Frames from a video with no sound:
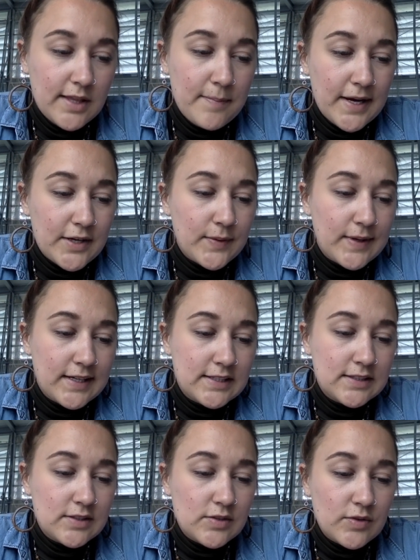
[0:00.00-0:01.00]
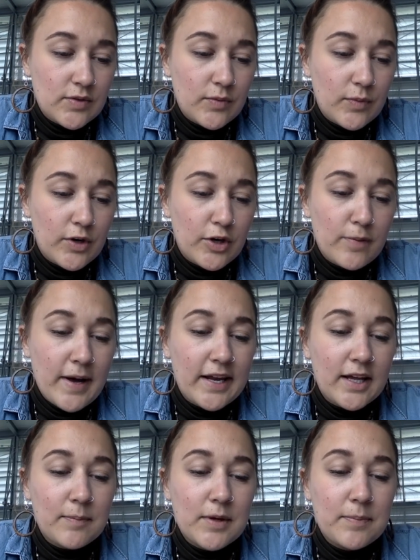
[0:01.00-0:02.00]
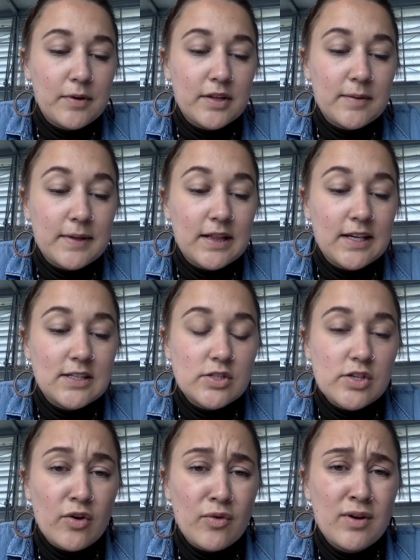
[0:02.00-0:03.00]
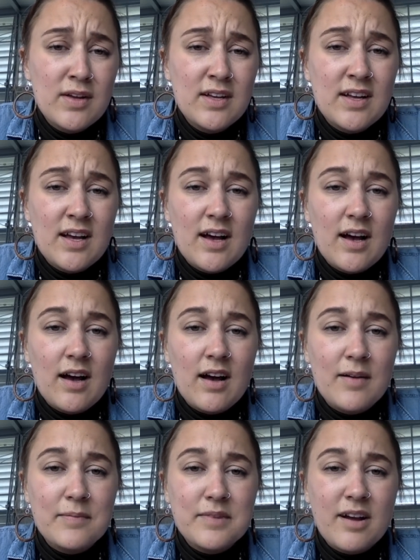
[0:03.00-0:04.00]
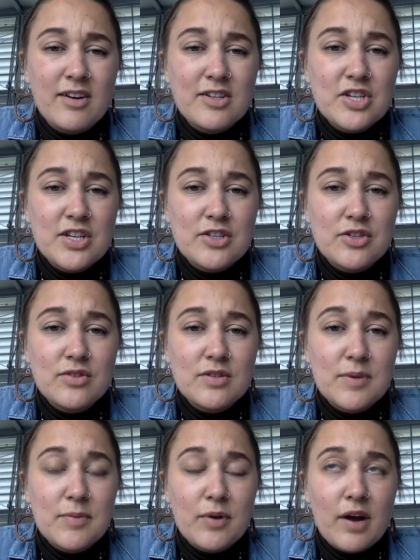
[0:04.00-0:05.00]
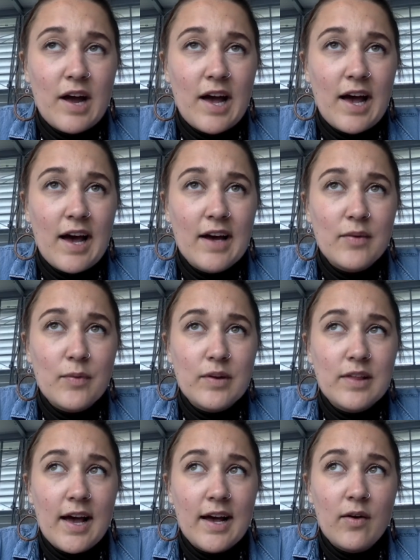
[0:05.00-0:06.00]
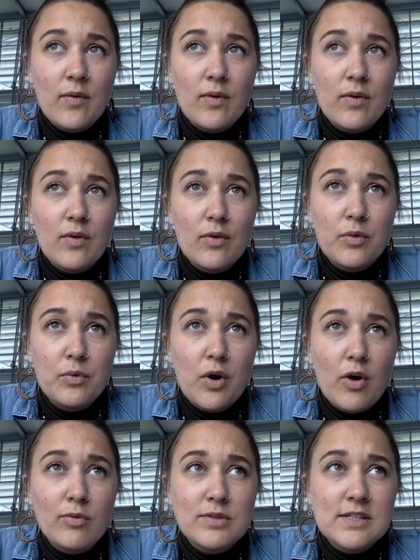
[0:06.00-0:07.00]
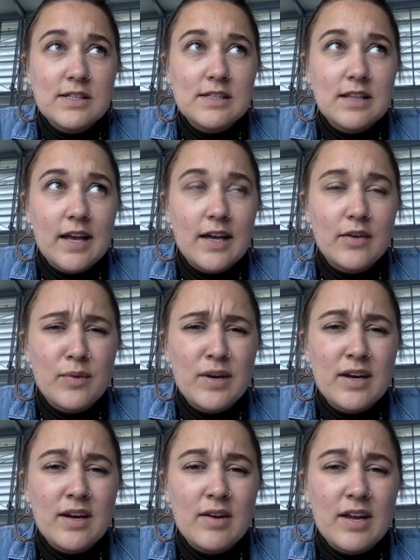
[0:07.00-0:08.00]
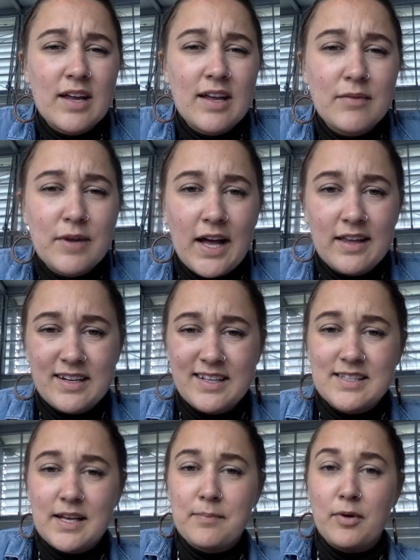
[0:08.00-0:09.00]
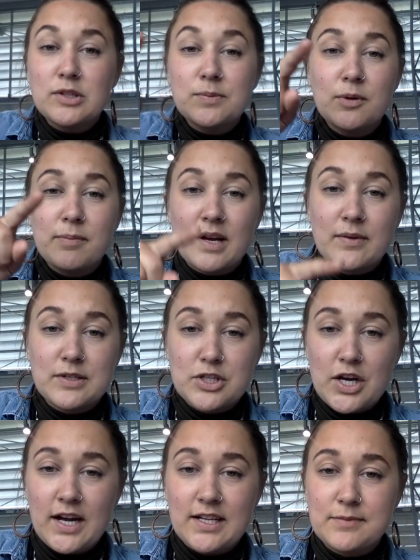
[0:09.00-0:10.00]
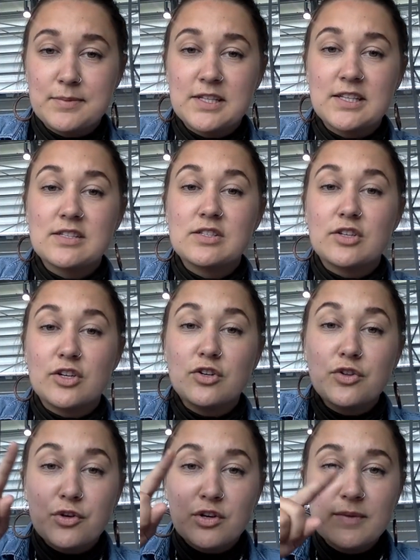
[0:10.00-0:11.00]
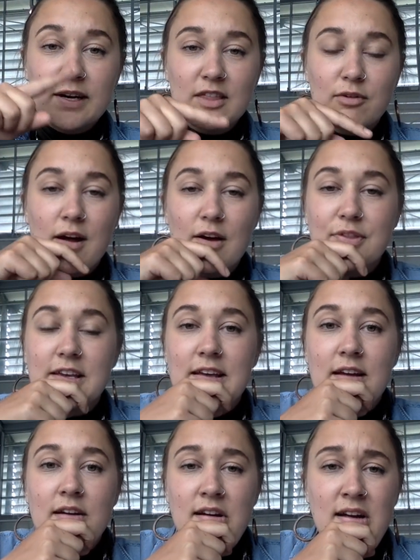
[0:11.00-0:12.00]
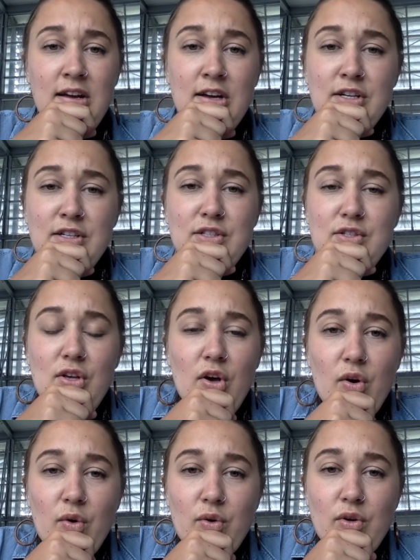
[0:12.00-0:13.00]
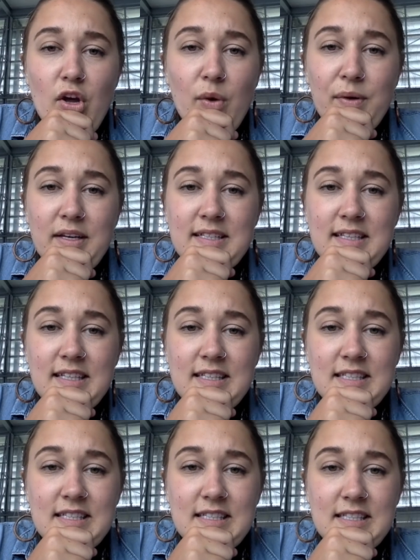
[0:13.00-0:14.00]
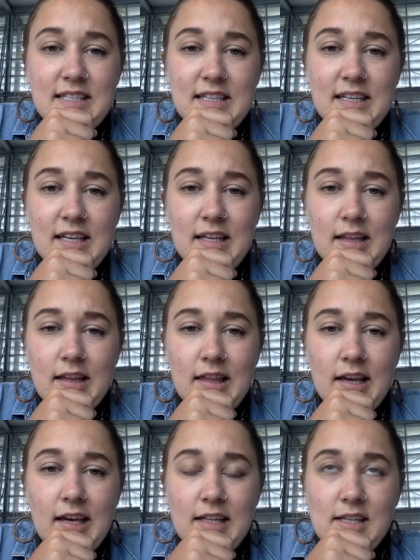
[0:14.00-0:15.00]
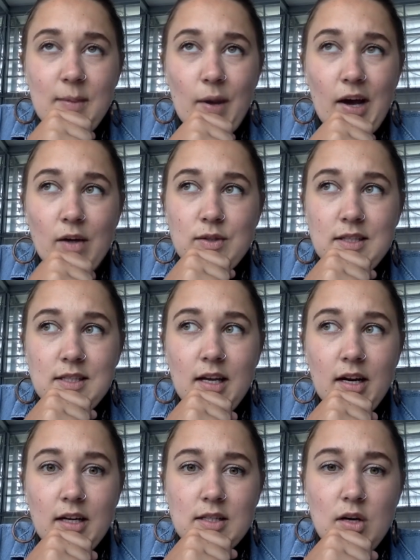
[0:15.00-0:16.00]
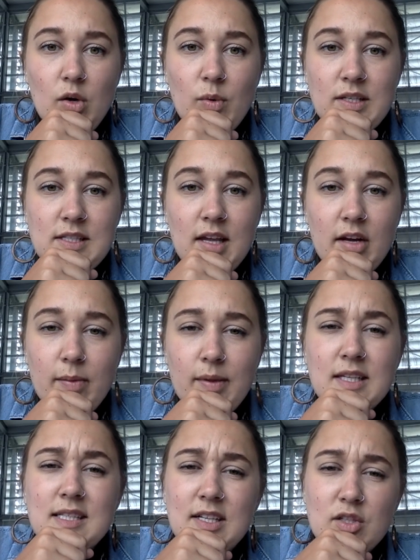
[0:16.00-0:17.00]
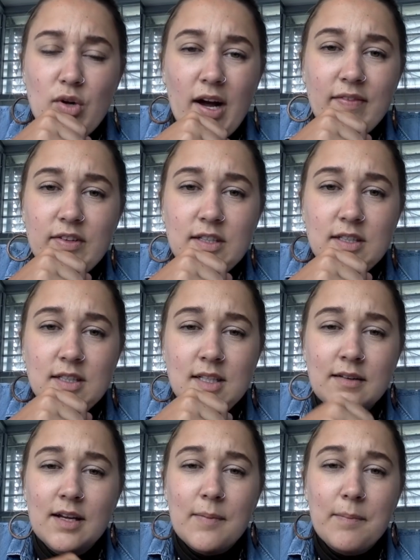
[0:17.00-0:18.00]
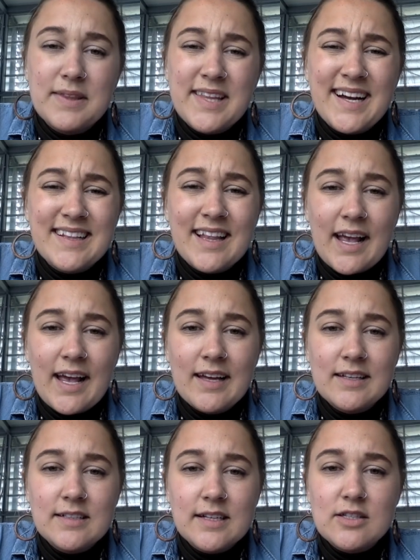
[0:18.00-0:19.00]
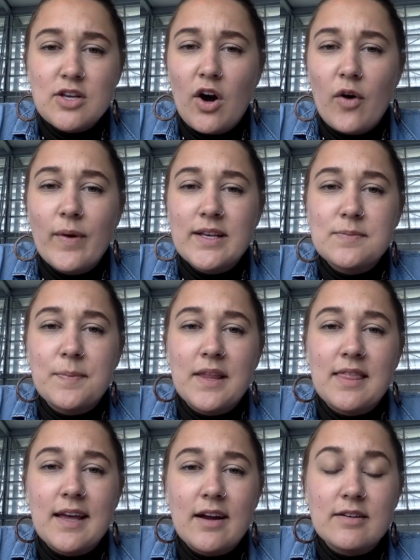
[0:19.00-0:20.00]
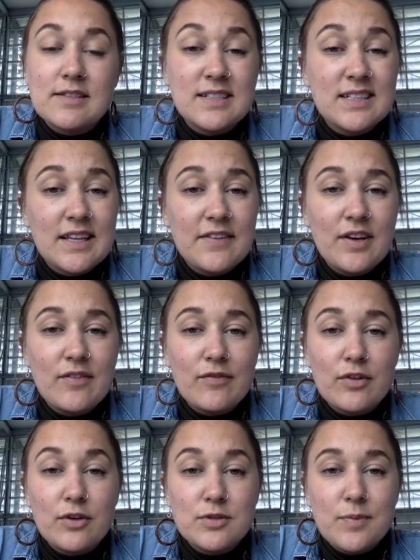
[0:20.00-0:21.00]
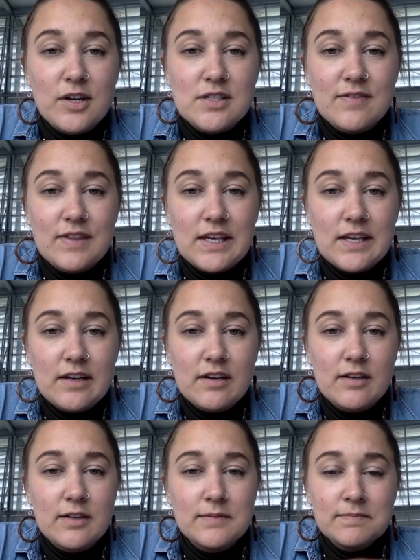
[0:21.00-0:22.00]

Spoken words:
Bedouins were nomadic people in the Middle East, so large issues people had were like, who owns this land, when in reality it's like multiple Bedouin tribes that circle through it throughout the year. So no one is consistently, like they can't say my house is there and it's always there because they travel, but that land has always been theirs to live in for those parts of the year.